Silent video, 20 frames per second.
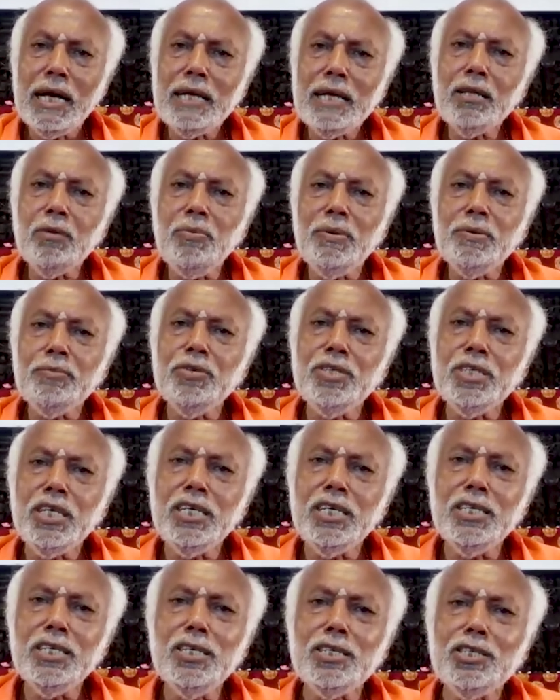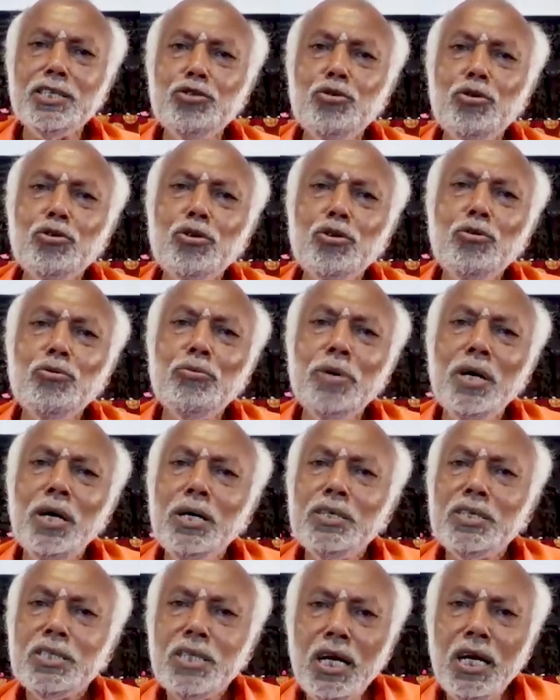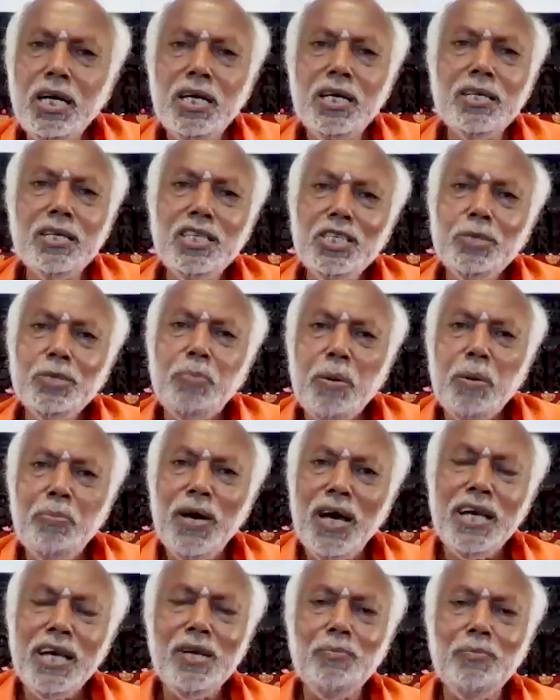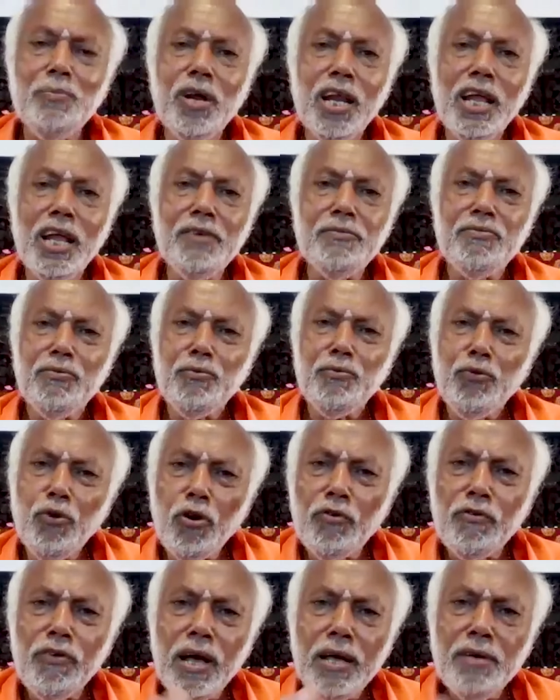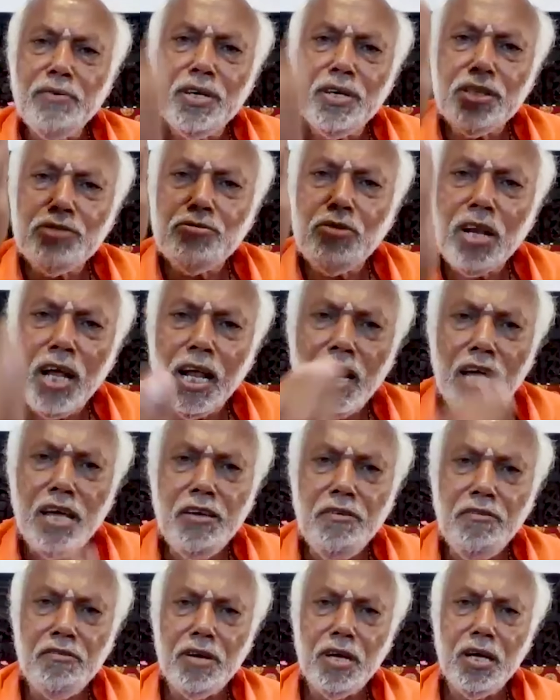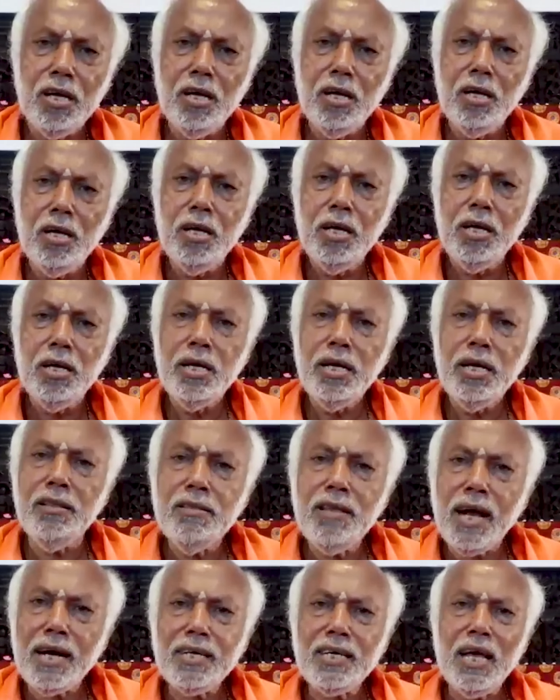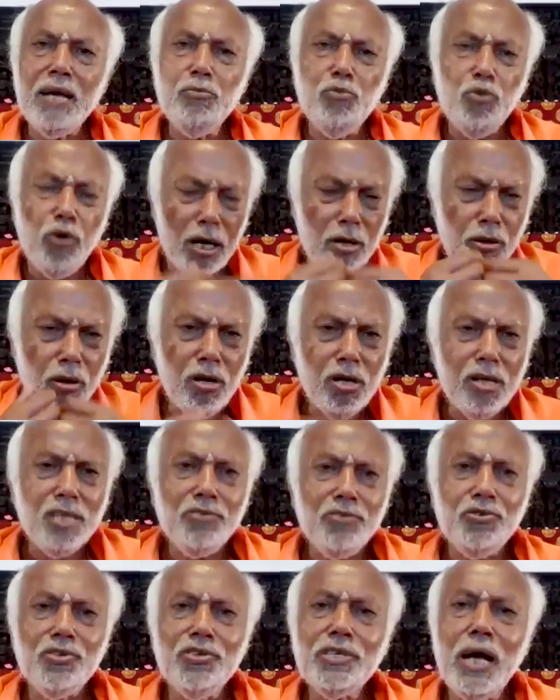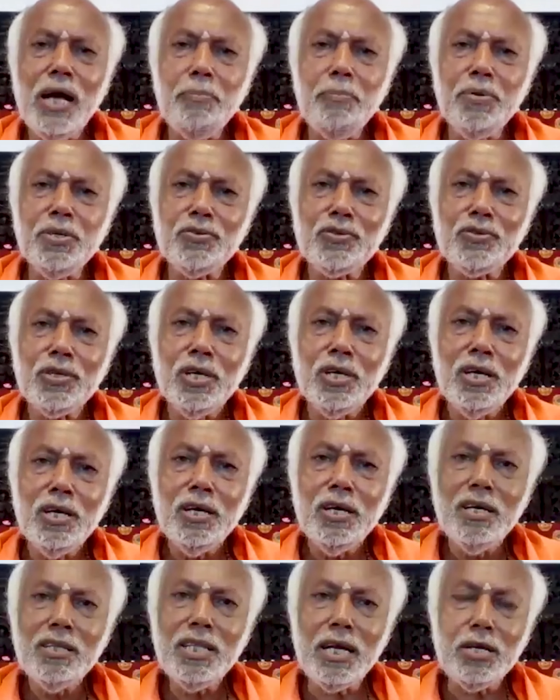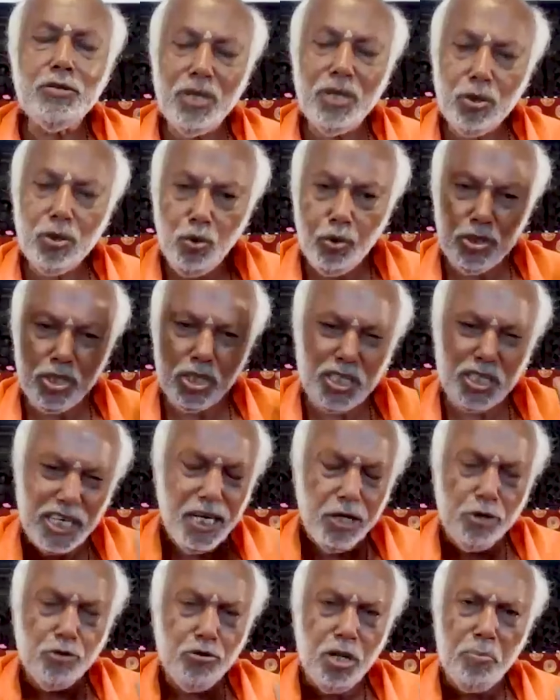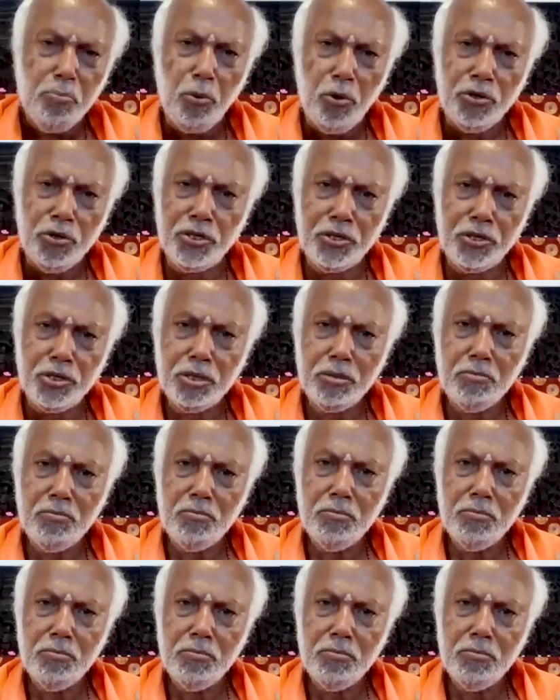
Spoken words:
Another 15, 10 years, you don't know studying this, preparing for life. 4 or 5 years, you are alive. In that time, whatever nonsense happens, that is, go straight to the point.